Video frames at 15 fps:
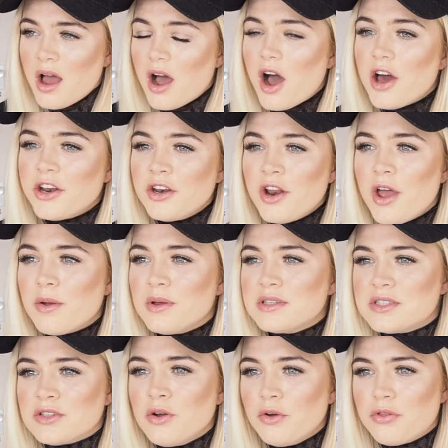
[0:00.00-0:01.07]
I don't know,
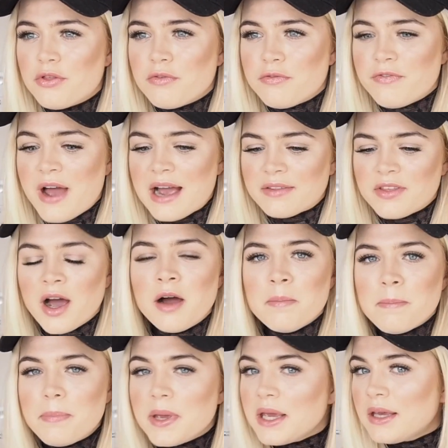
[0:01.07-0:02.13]
it's not the fact that
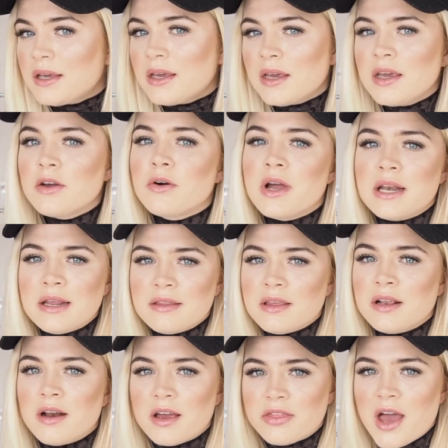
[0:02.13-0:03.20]
I'm picky or
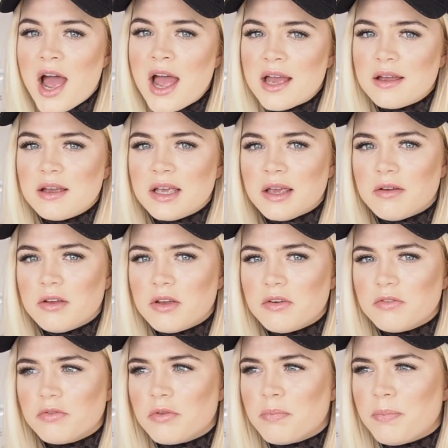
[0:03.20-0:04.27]
anything like that.
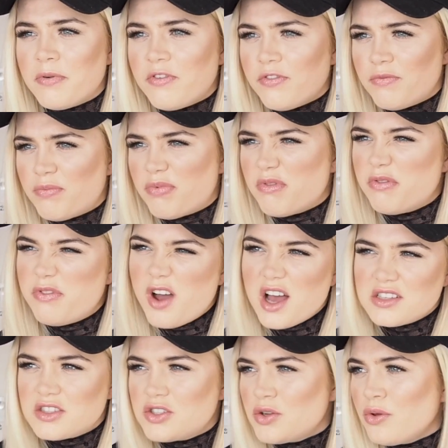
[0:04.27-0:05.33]
The
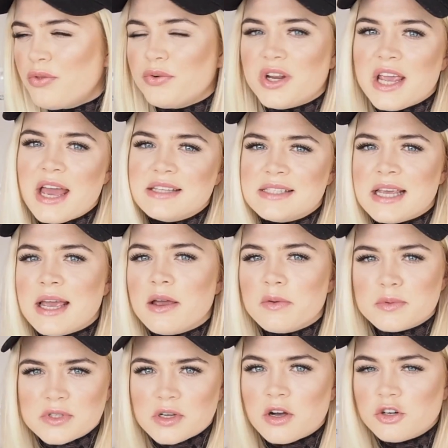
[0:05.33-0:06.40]
first 2-3 years here, it
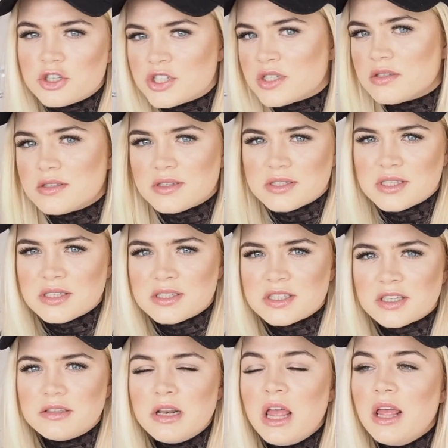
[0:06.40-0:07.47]
was a conscious
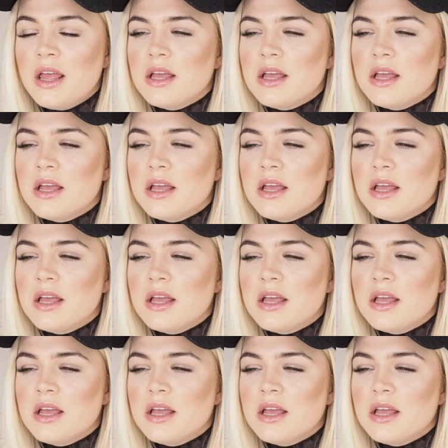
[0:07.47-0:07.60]
decision.